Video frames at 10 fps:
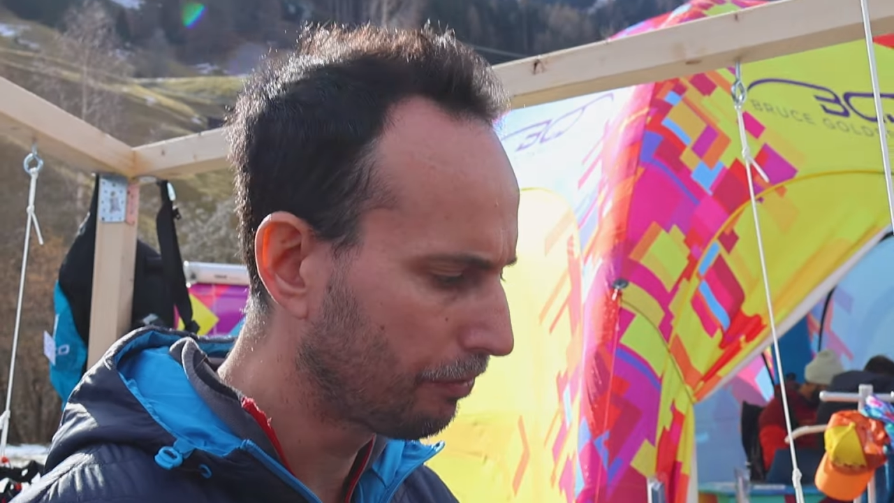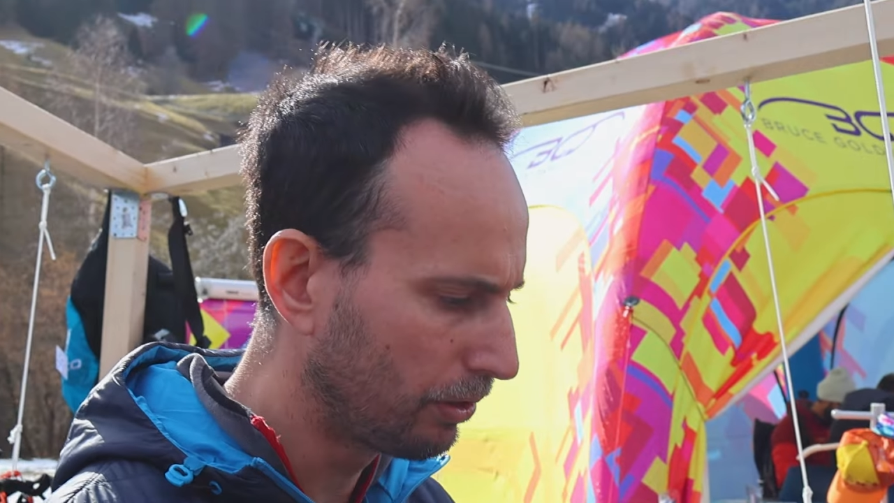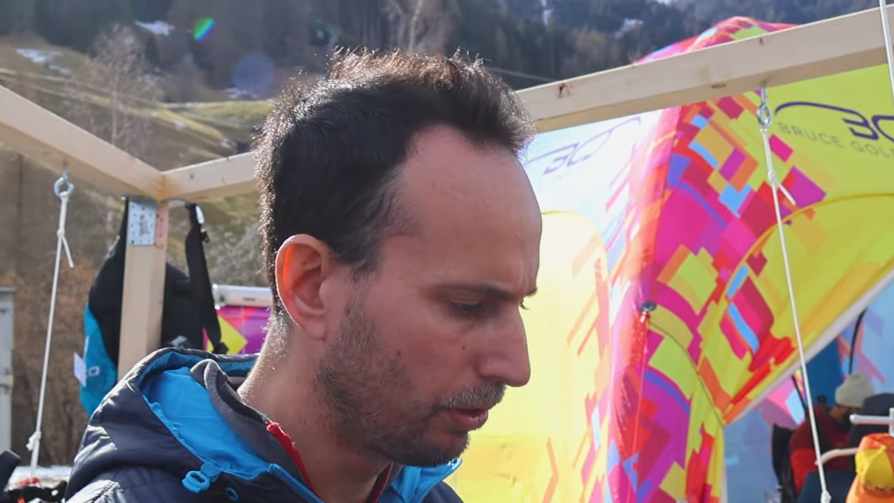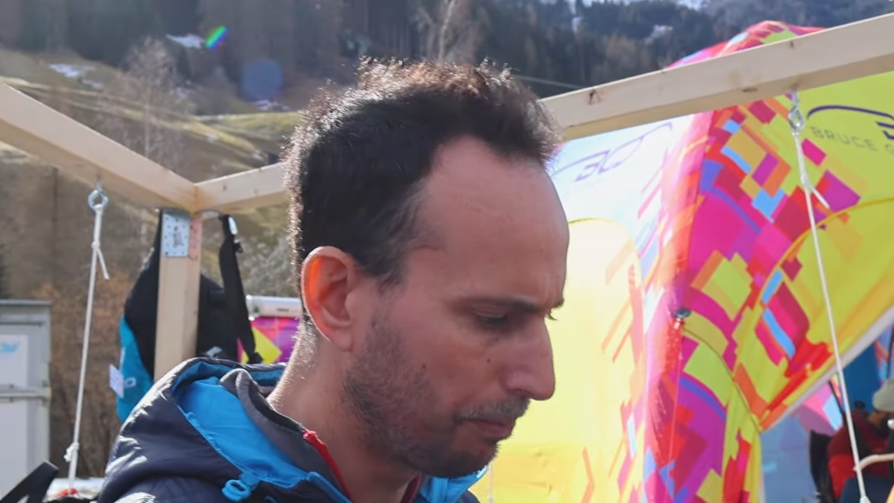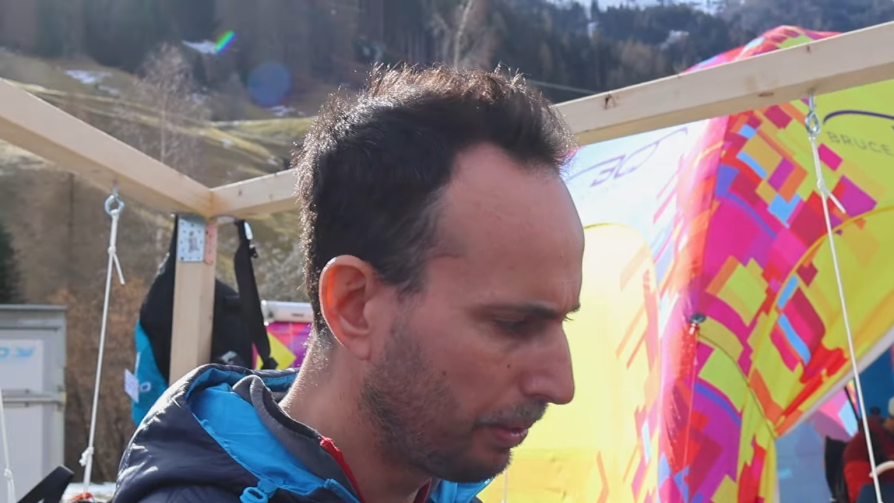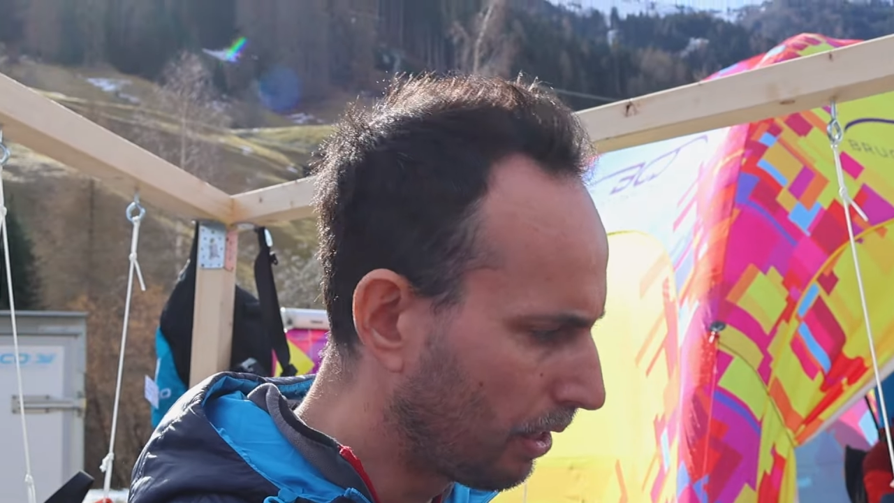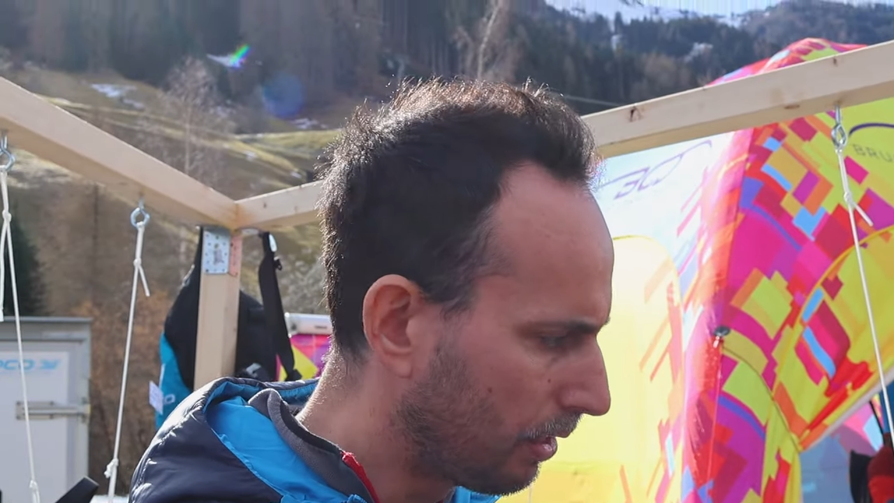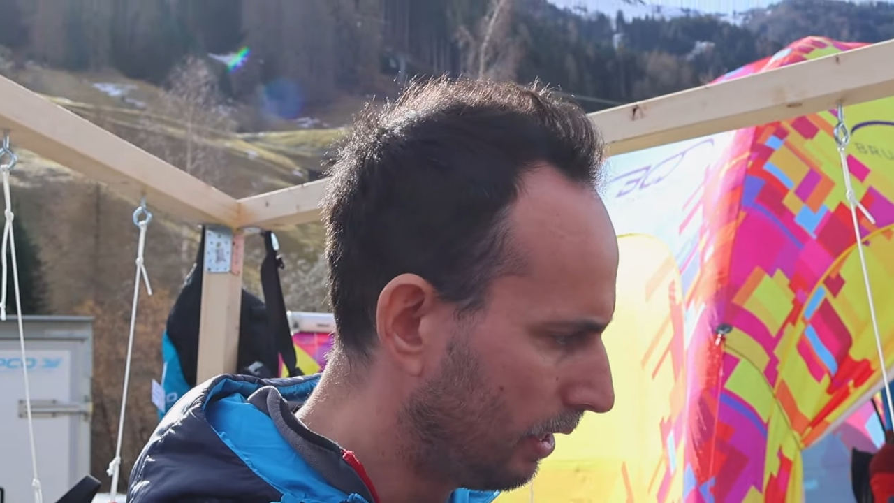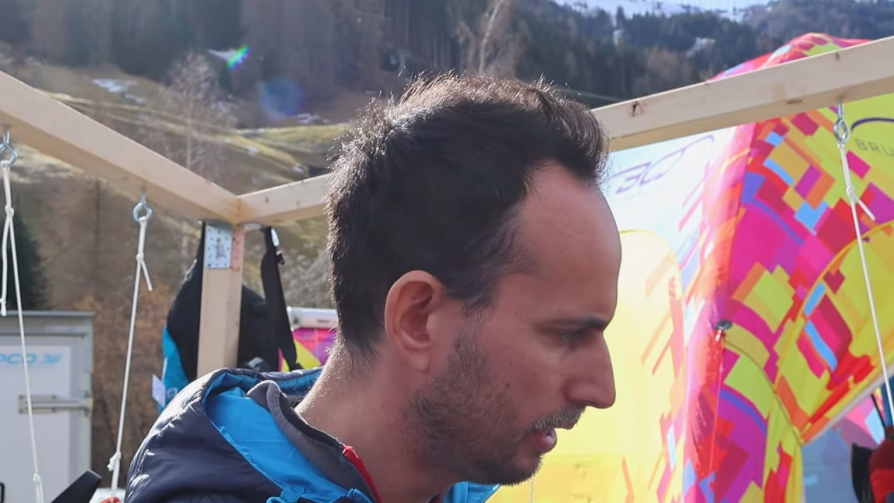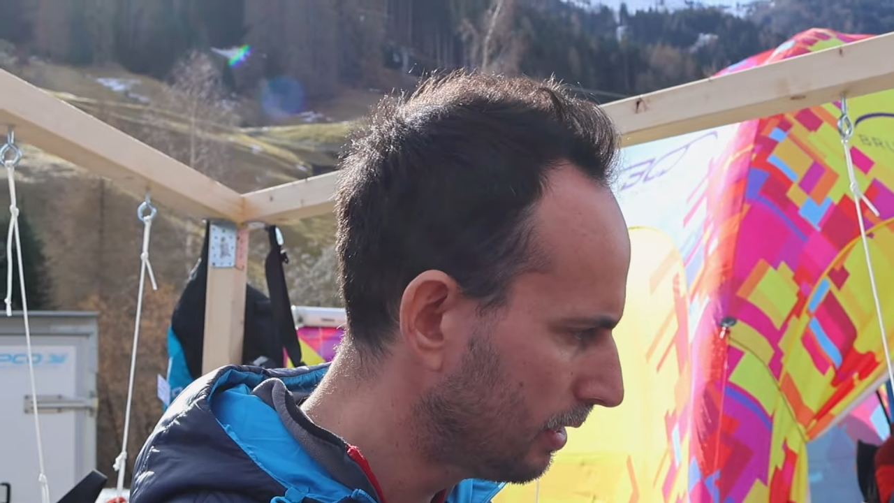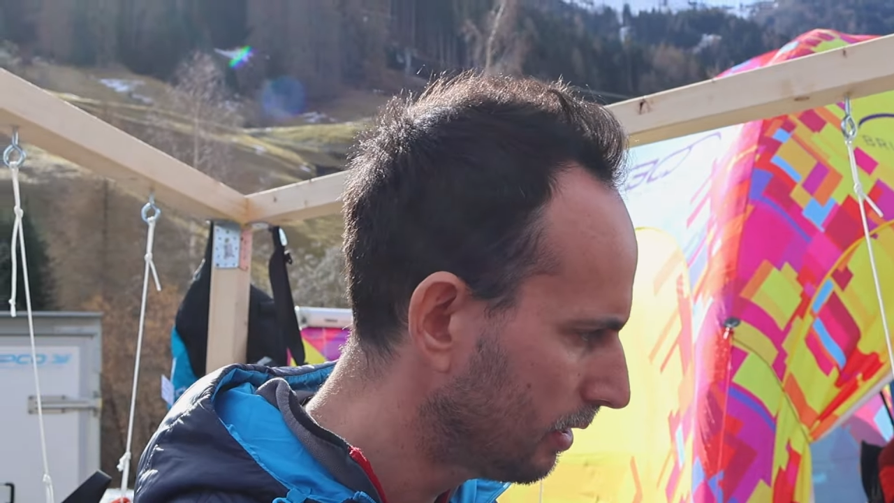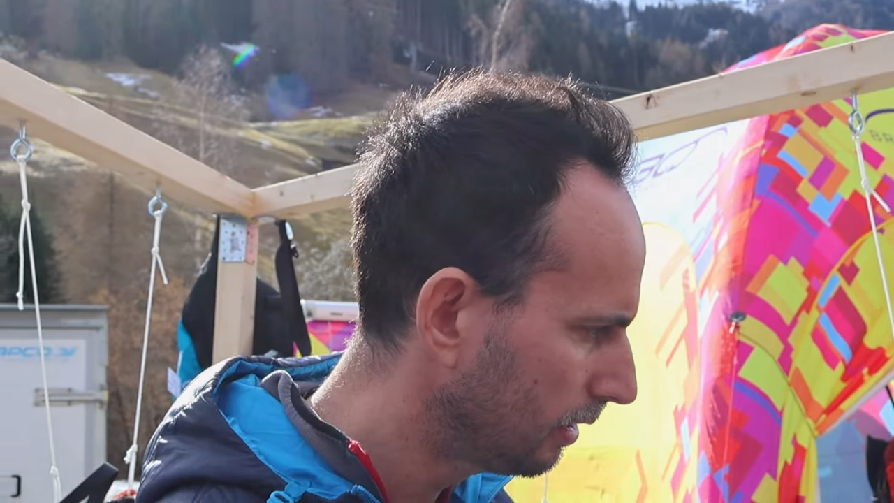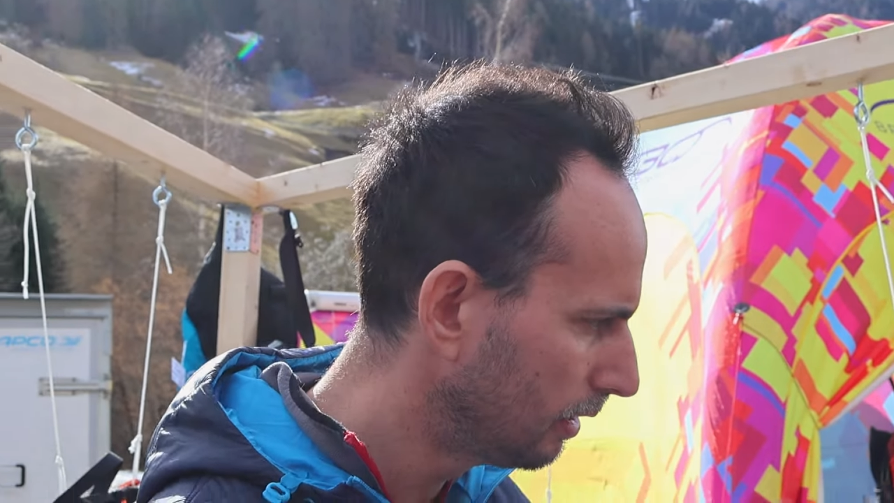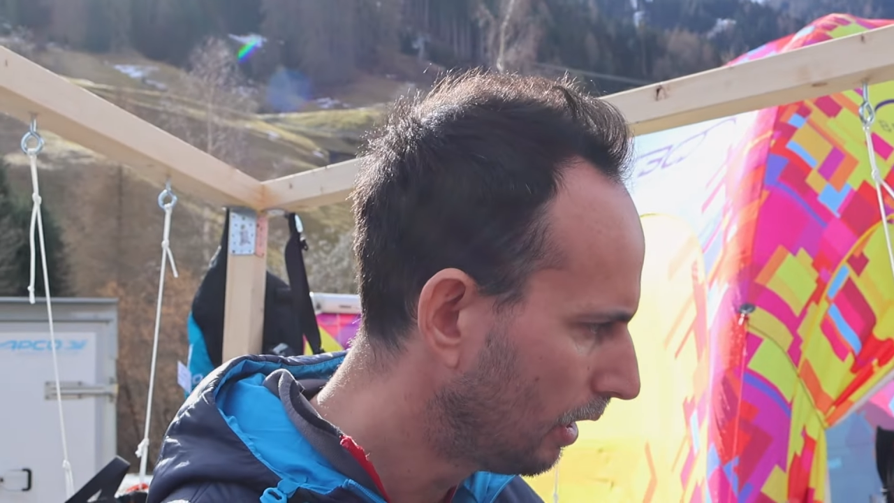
for an open harness.